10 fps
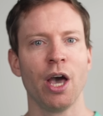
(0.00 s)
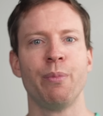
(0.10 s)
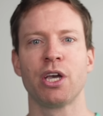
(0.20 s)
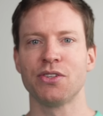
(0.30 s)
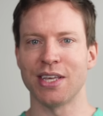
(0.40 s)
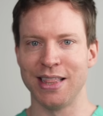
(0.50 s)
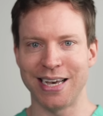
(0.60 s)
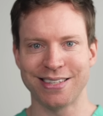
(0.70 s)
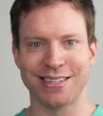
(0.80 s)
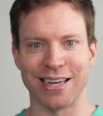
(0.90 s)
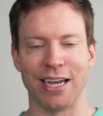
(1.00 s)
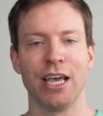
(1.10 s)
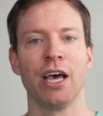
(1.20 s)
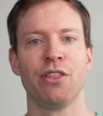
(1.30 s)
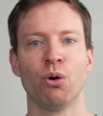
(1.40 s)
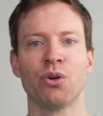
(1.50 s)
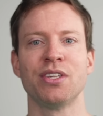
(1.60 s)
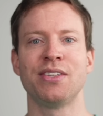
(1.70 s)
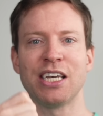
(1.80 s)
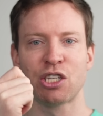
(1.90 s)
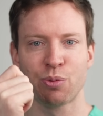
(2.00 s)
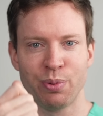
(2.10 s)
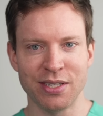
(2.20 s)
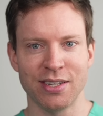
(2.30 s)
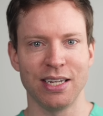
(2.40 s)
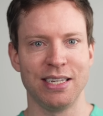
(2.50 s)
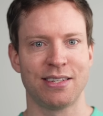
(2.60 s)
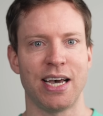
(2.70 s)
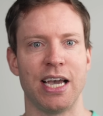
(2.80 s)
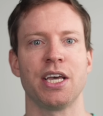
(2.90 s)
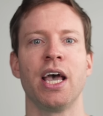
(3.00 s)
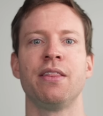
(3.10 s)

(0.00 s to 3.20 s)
because in that study, the authors explicitly state